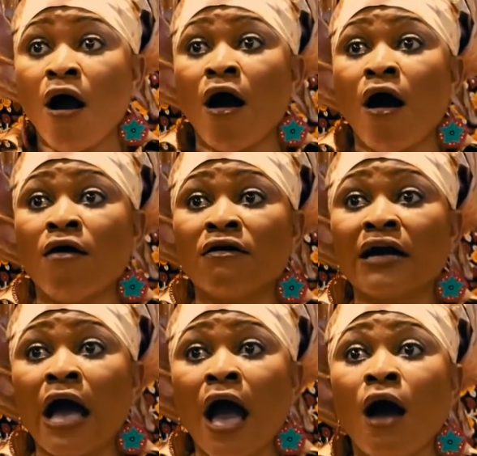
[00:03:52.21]

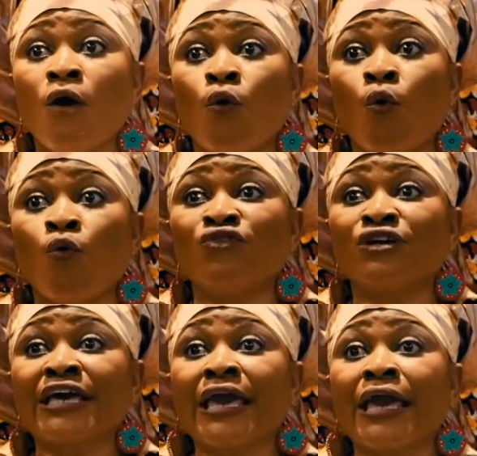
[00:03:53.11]
hunger
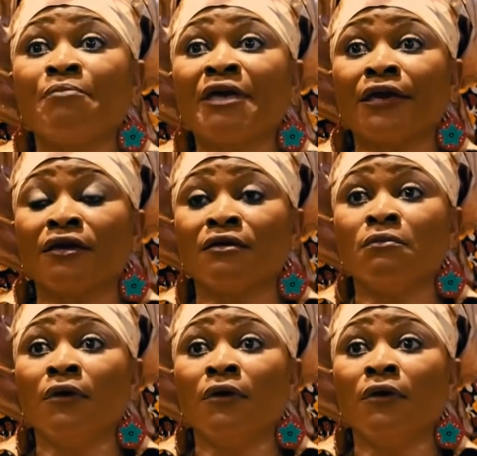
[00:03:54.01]
overcame him.